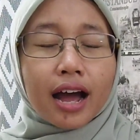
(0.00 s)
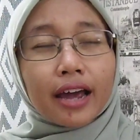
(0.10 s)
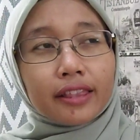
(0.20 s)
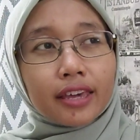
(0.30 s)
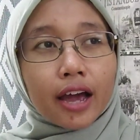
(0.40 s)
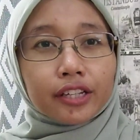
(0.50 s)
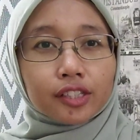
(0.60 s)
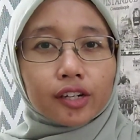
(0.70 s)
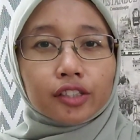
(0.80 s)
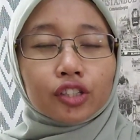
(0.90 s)
I think I
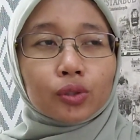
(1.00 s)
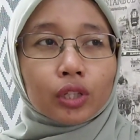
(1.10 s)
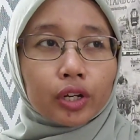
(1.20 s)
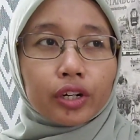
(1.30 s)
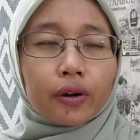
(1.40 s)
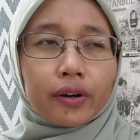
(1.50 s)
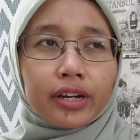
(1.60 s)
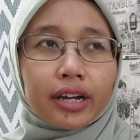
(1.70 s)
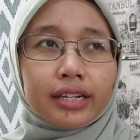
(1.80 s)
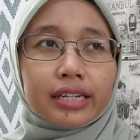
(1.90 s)
started to learn
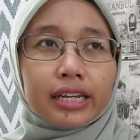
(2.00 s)
Korean